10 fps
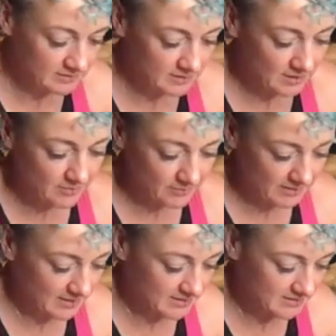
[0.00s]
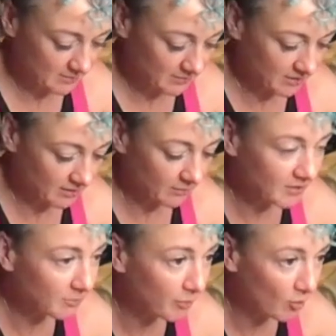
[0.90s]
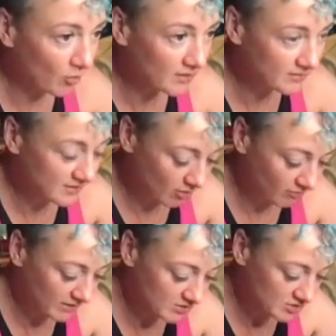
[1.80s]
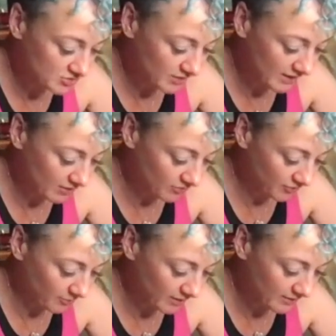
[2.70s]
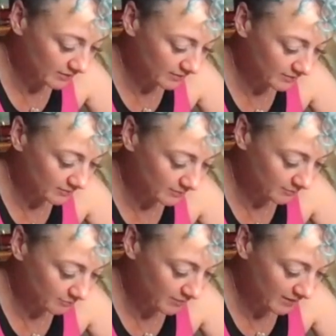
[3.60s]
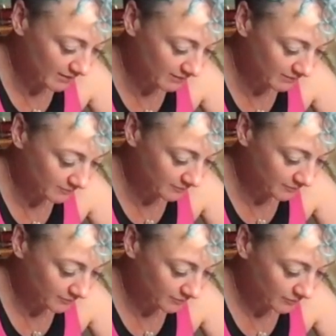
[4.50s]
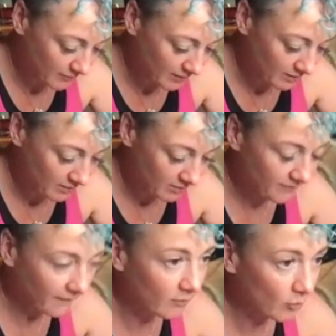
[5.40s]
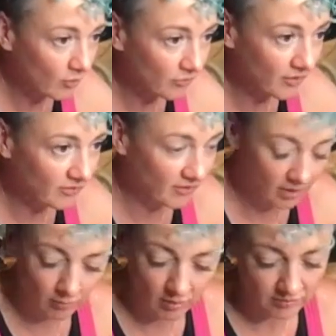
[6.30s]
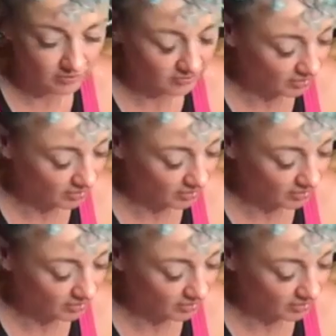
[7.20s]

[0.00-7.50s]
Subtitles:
So with this, I'm going to pour this orange straight onto my bit that I want it to go on.